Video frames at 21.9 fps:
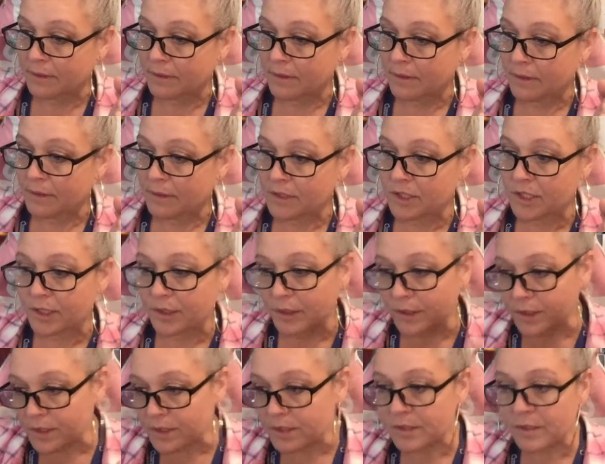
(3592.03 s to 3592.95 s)
She
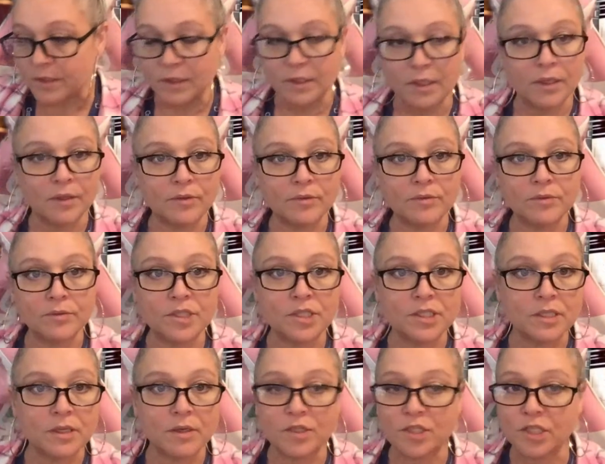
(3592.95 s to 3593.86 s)
looks, you know,
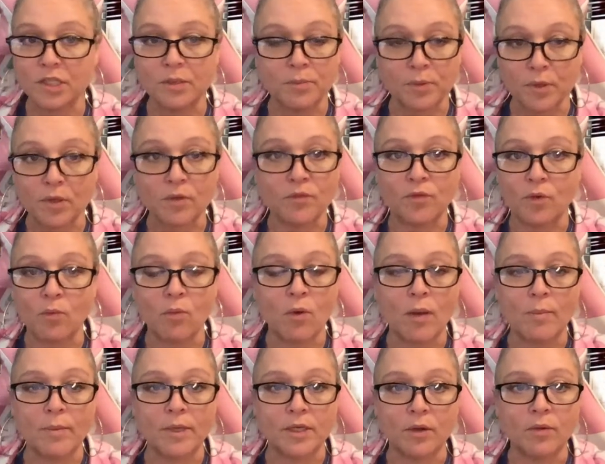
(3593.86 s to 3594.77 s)
she's a beautiful
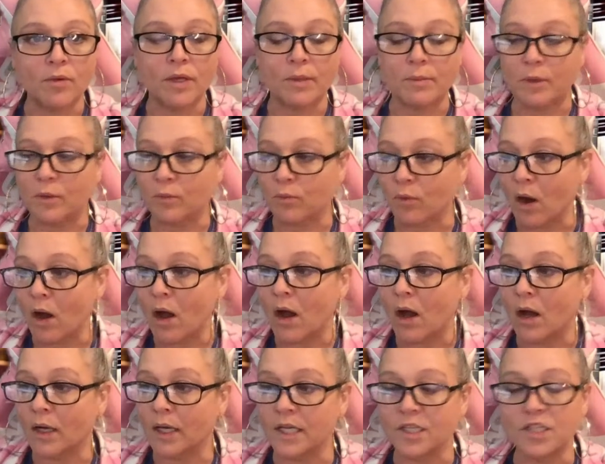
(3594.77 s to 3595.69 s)
woman. Don't get me
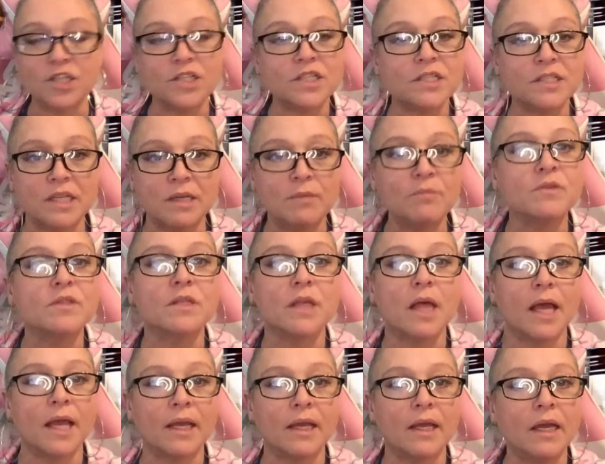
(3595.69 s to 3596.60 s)
wrong. It just seems
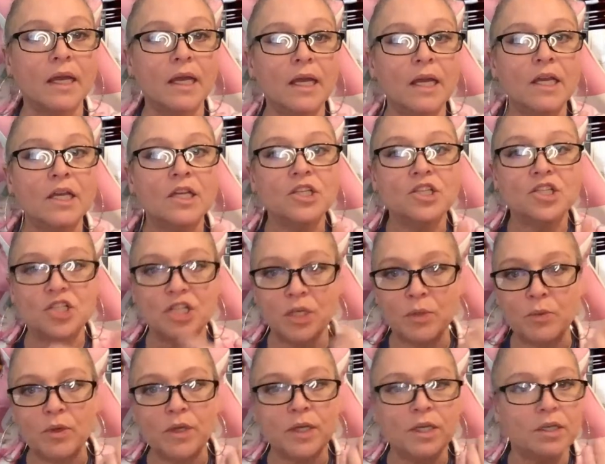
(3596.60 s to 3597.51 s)
like
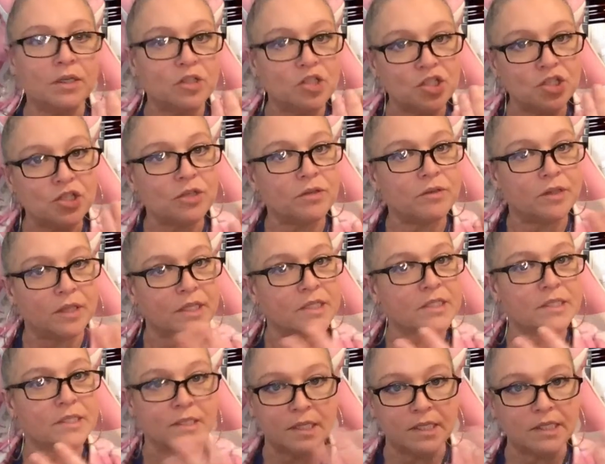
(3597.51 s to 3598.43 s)

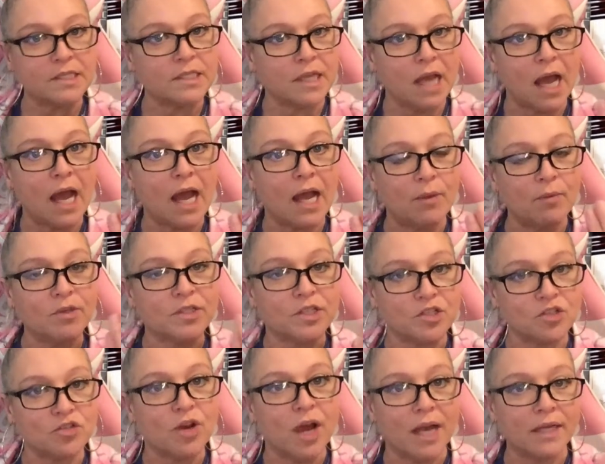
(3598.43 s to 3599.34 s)
this guy was
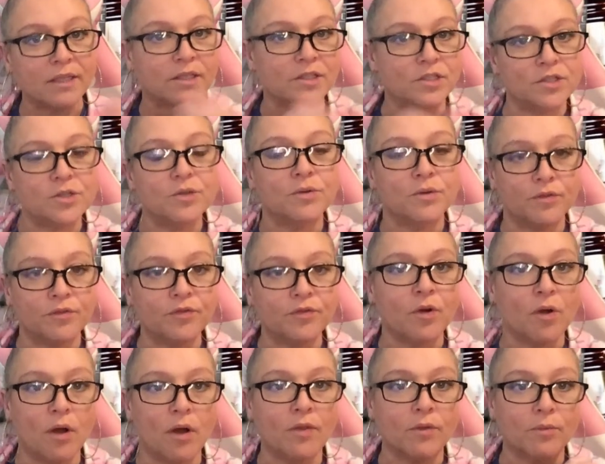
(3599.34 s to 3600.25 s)
attracted to her
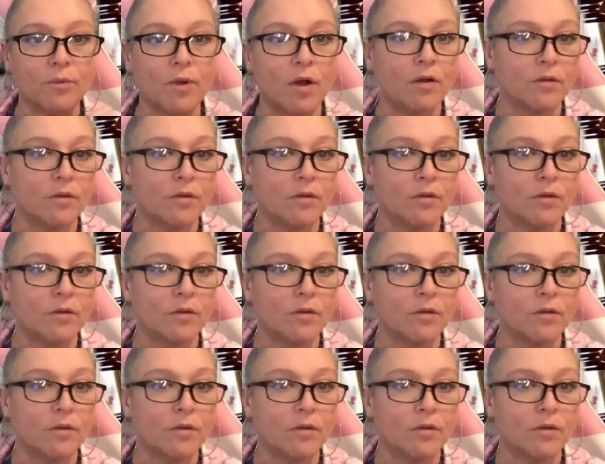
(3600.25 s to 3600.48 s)
for all the wrong